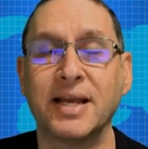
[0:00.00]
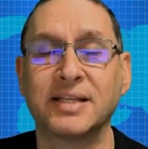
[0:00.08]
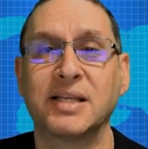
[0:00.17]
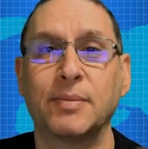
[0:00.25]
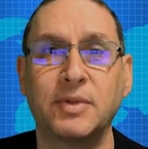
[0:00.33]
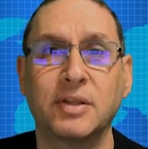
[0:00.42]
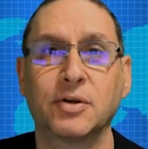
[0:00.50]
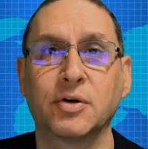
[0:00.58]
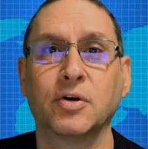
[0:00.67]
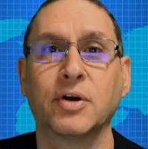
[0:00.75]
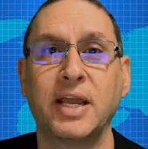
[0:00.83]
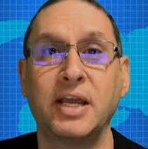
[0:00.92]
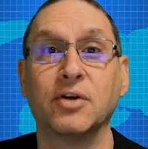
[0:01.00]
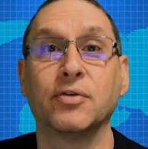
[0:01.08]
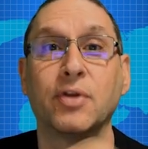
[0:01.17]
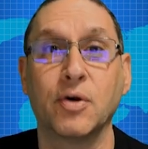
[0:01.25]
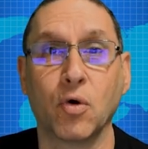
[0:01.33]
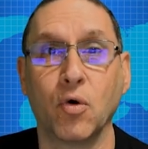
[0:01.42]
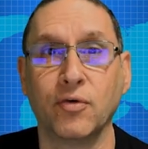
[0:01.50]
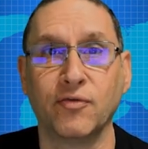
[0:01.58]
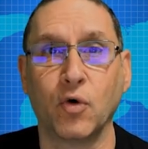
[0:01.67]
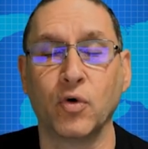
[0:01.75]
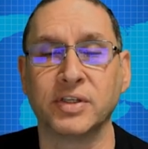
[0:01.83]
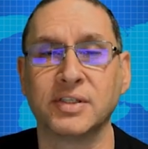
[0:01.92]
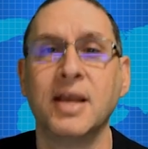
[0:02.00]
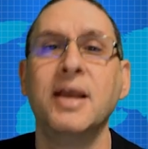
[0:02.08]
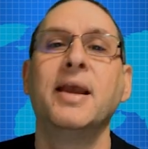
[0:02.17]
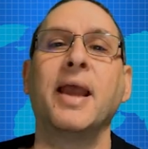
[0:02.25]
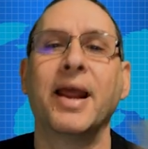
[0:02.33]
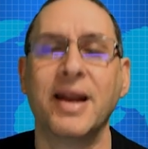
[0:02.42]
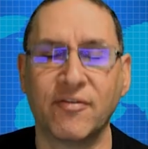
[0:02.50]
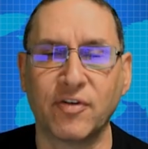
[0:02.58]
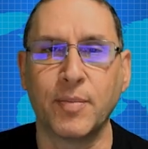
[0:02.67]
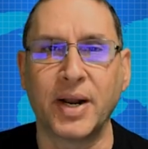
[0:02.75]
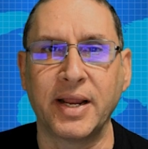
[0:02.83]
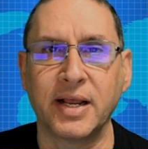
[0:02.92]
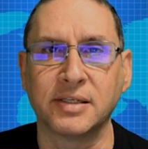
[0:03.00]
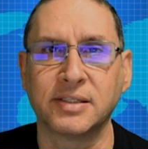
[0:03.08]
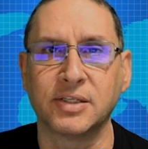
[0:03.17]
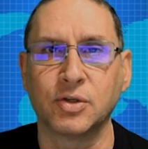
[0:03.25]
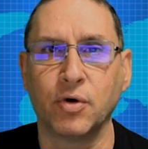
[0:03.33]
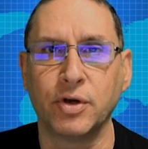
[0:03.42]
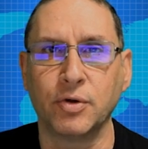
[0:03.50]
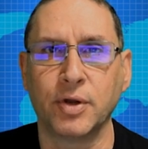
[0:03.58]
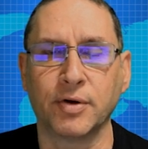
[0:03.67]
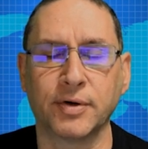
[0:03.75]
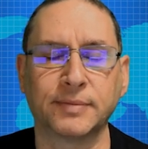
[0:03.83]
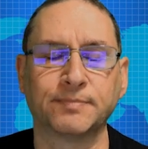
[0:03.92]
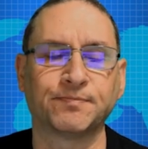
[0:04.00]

except that they're going to hear their own voice and everybody else is going to hear it.